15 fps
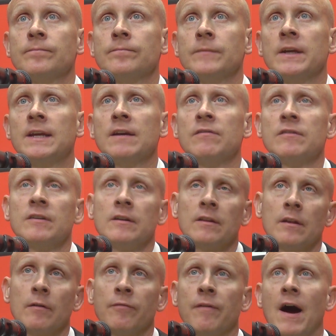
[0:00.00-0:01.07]
It gives the
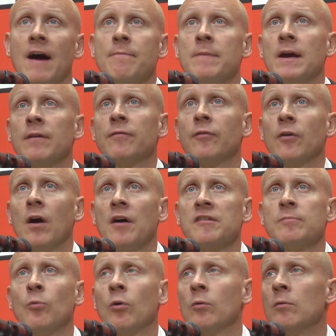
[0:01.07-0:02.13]
five-man for
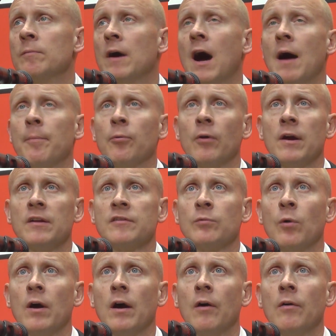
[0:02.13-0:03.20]
us more room to operate as
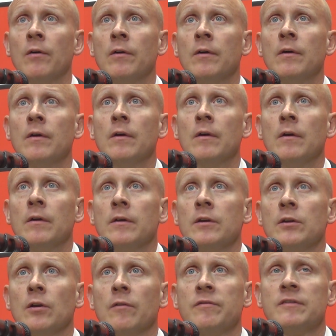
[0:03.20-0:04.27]
well.
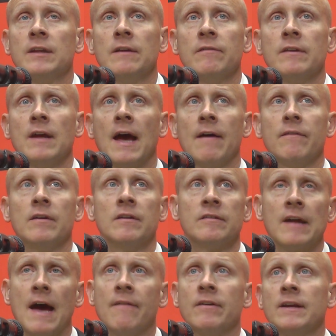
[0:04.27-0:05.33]
You know, if Steven is
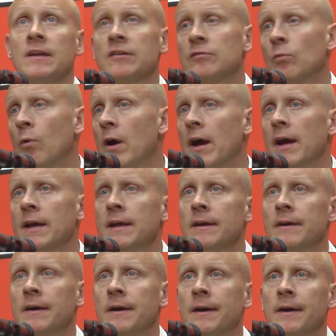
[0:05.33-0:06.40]
having his way,
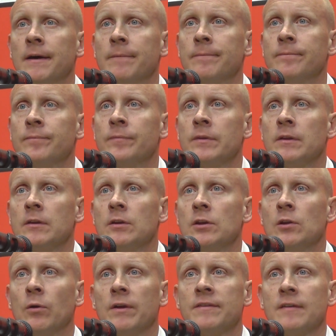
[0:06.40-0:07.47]

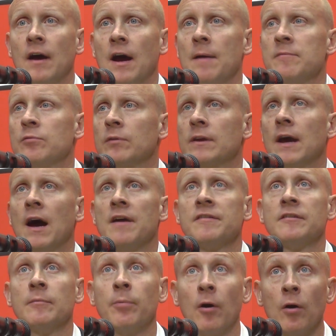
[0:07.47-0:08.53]
you know, at times with guys
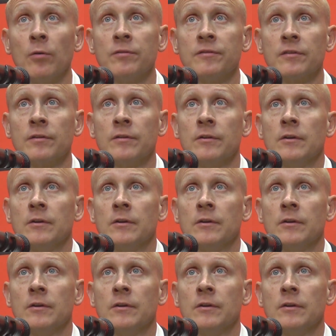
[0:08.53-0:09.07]
in the post,